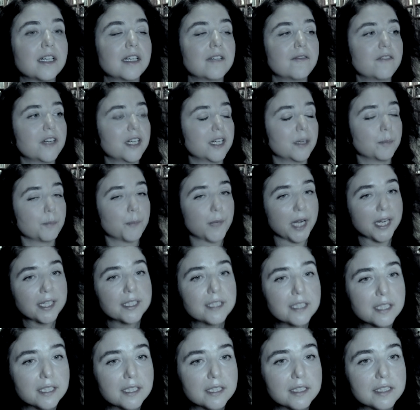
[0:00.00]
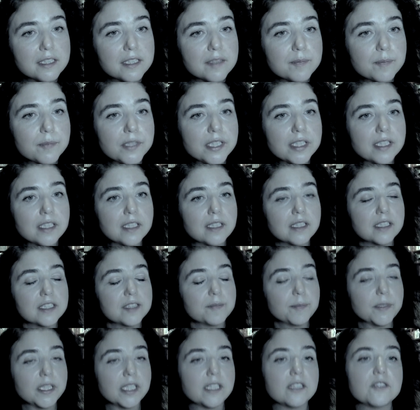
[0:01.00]
very practical
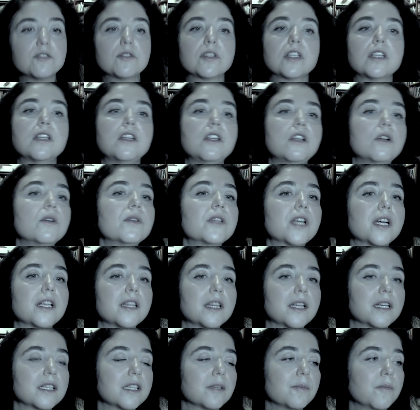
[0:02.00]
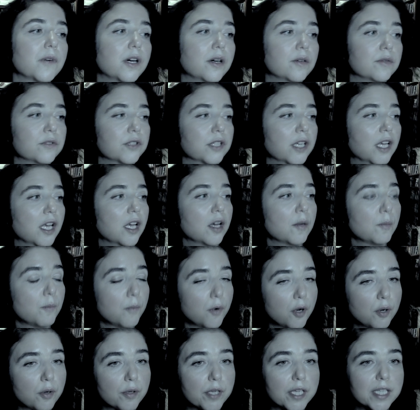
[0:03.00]
experience. You can learn a lot about
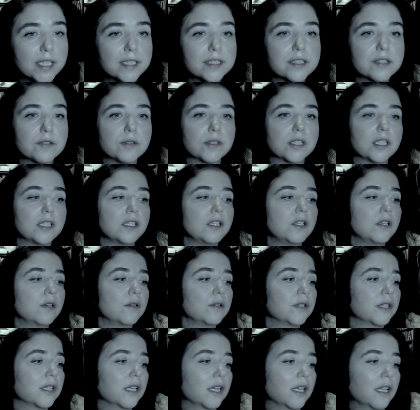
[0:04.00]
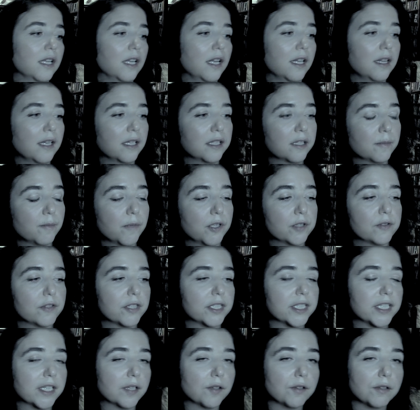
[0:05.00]
bowings, you can learn a lot about
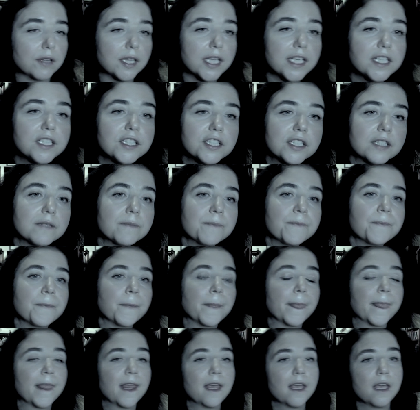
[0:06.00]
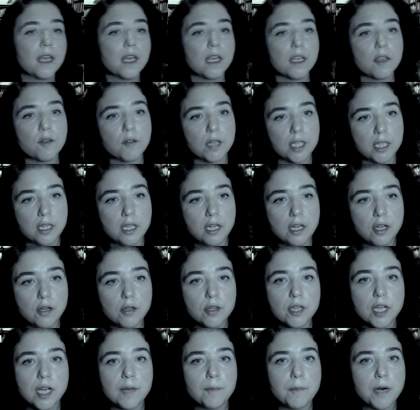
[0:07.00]
articulation, you can
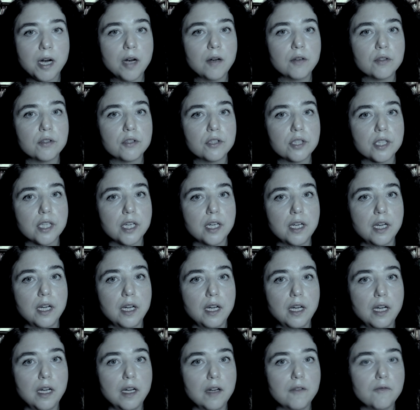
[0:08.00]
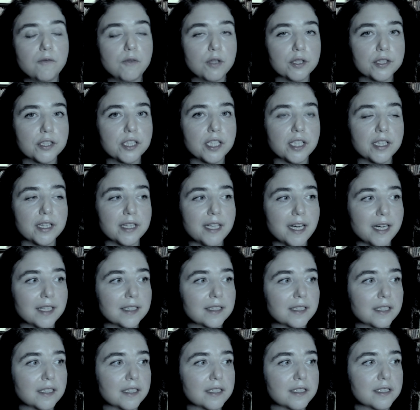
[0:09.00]
learn about what
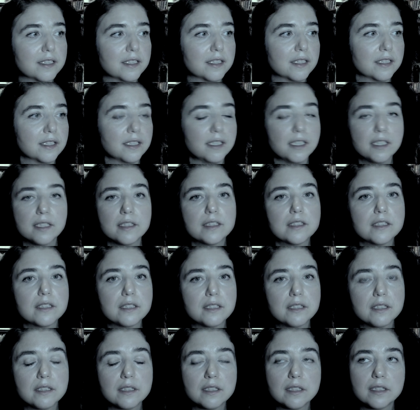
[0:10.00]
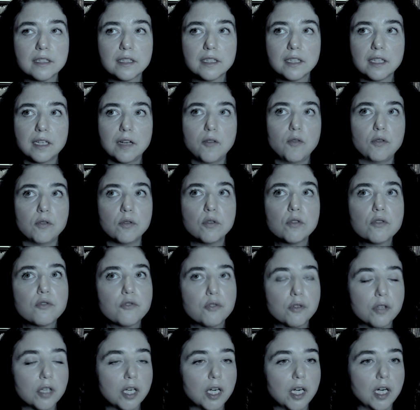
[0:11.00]
conductors need or look
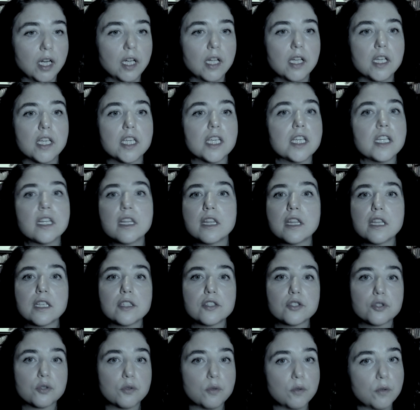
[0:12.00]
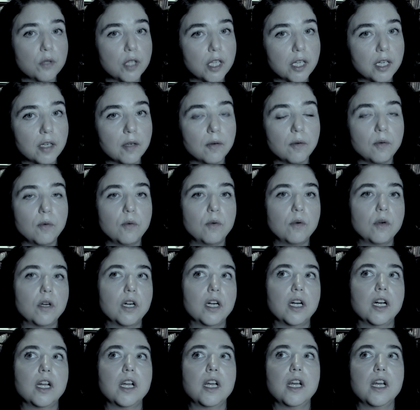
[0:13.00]
for in the score, or